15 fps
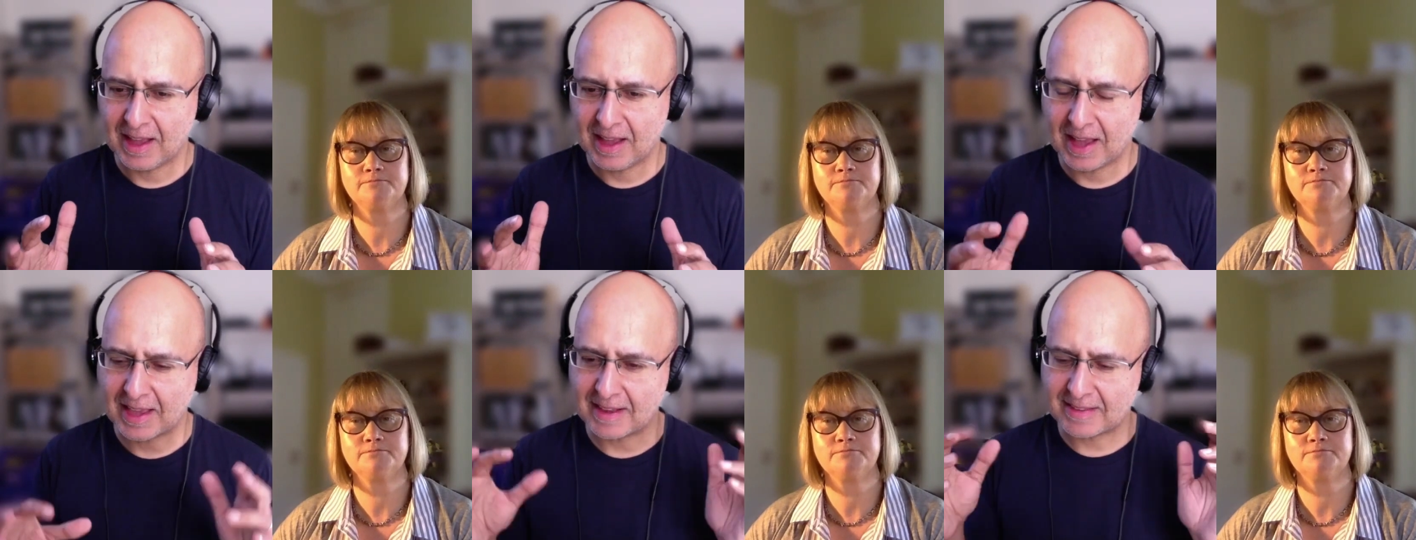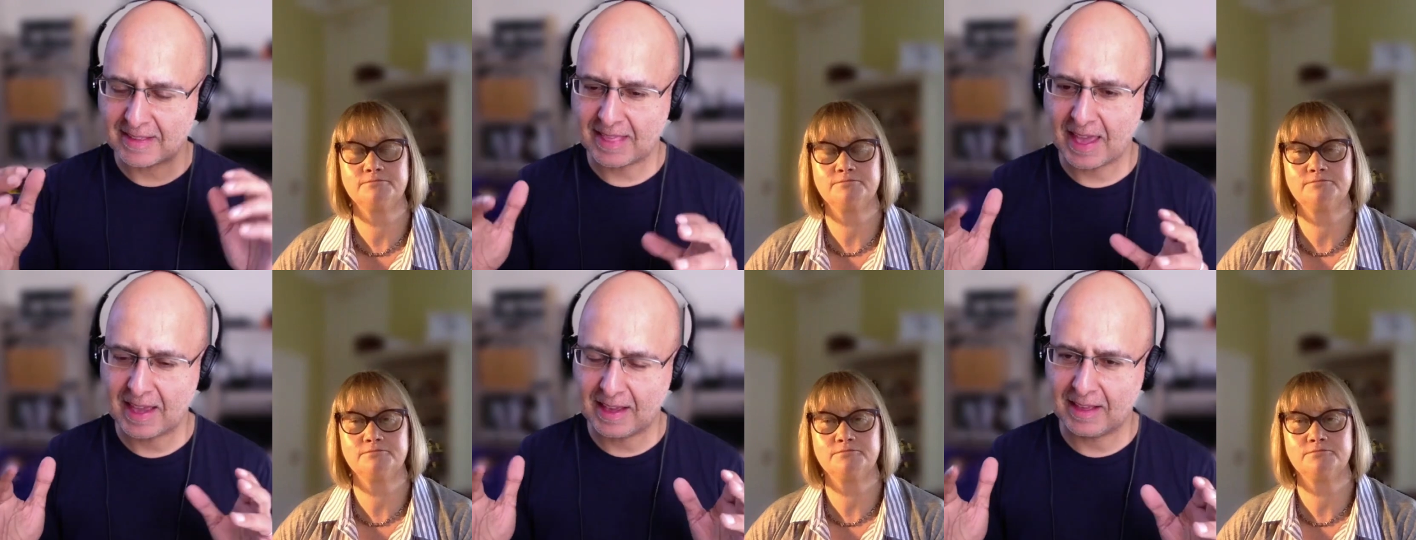Speaker 1: I guess
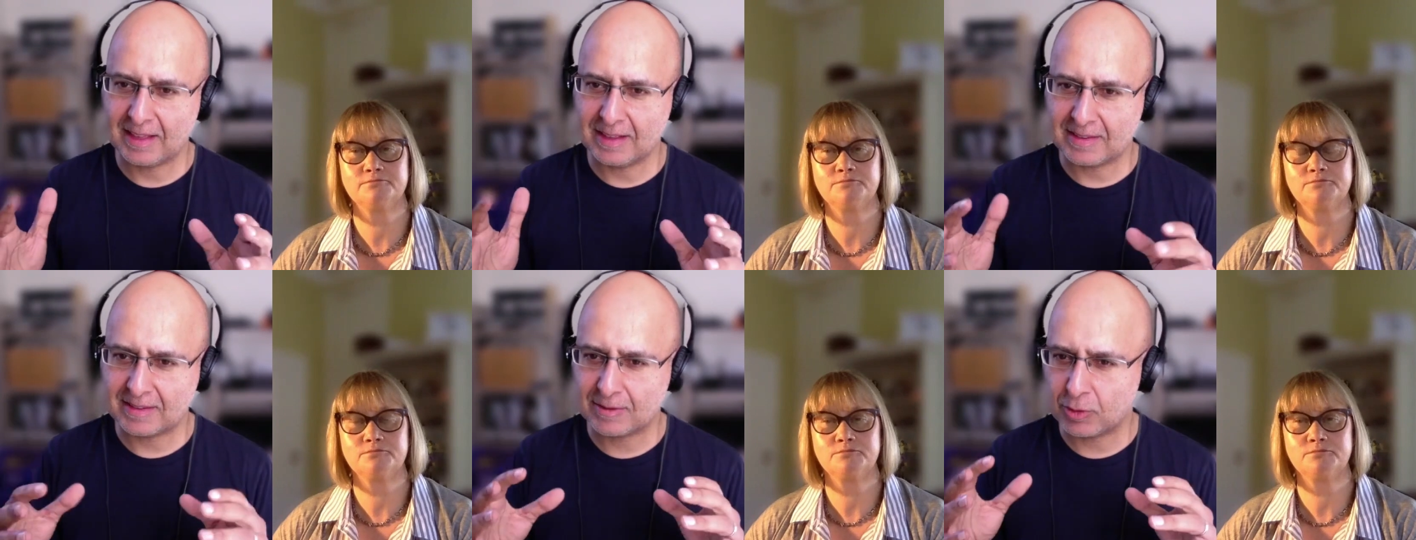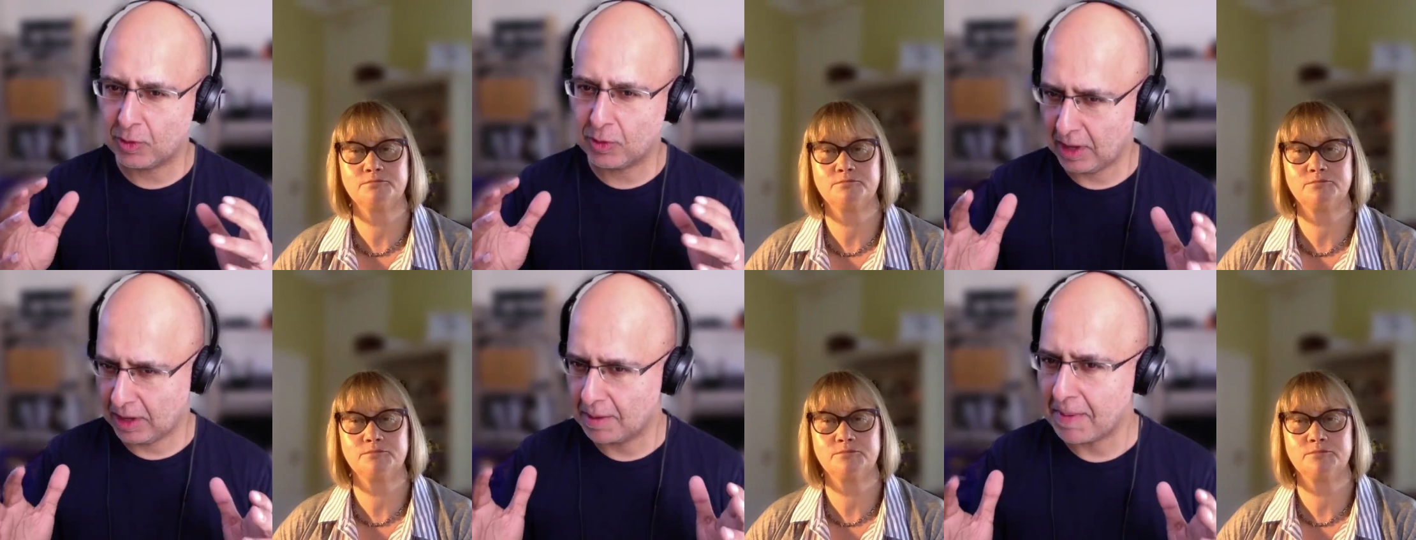that it's
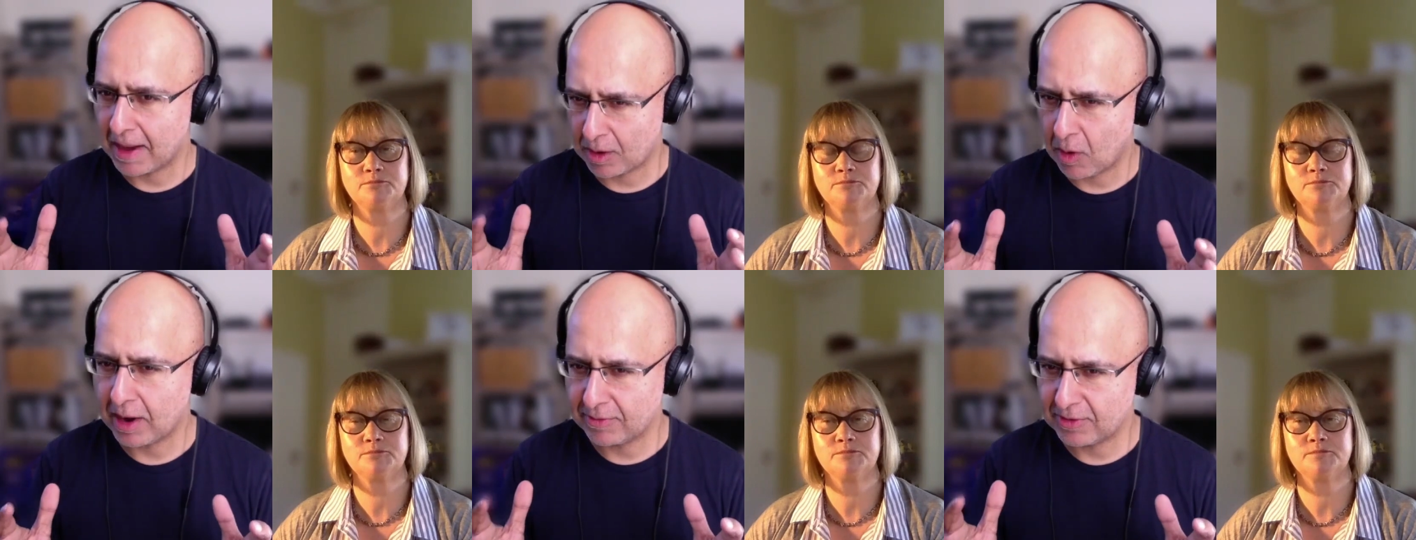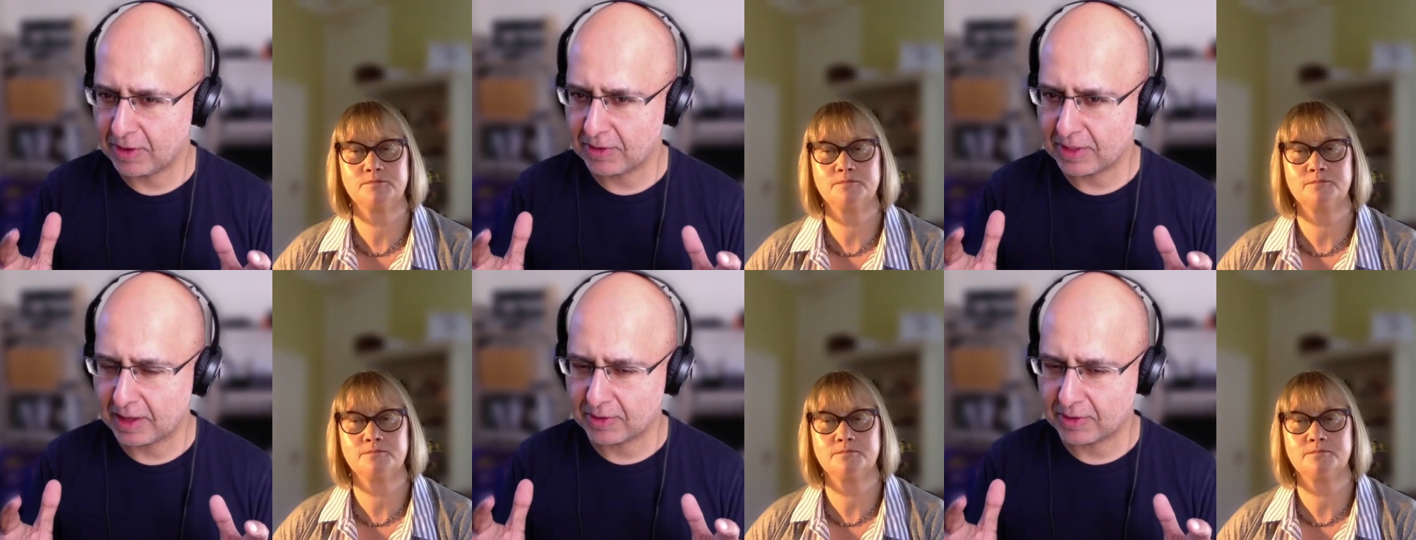talking about quite a
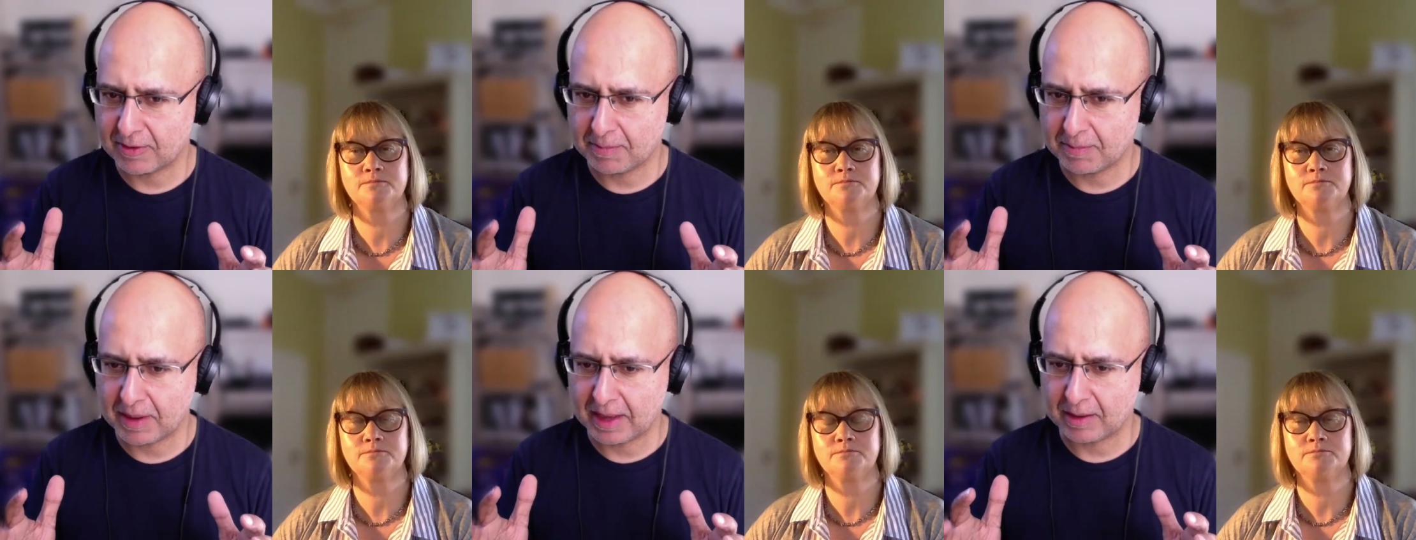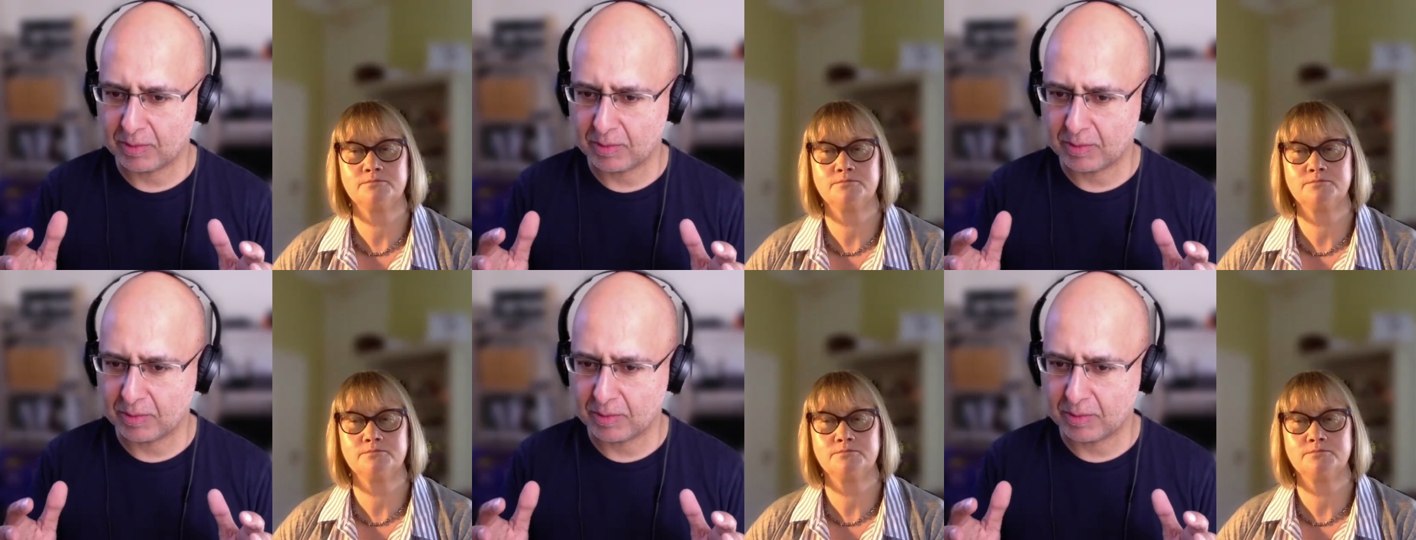few things to me.